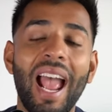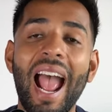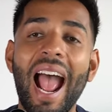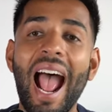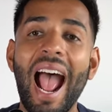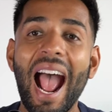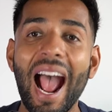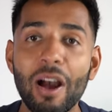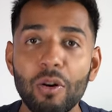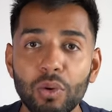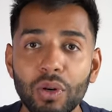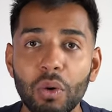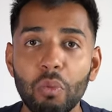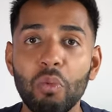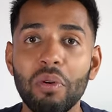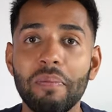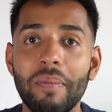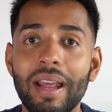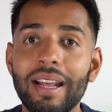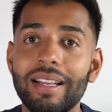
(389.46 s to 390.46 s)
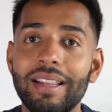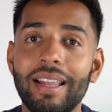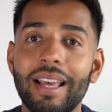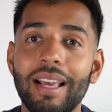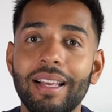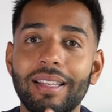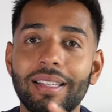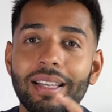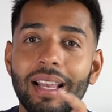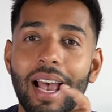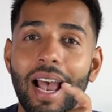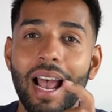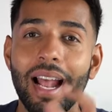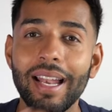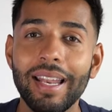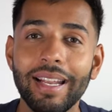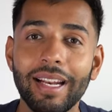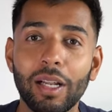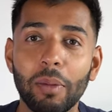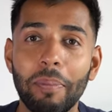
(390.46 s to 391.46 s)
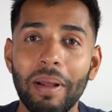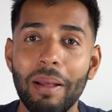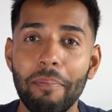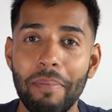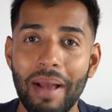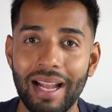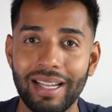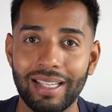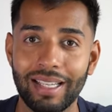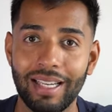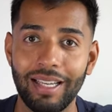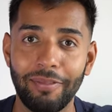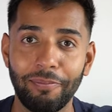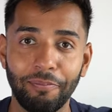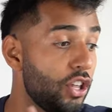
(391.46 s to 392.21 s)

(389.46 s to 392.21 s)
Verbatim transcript: how can we make this a little bit better?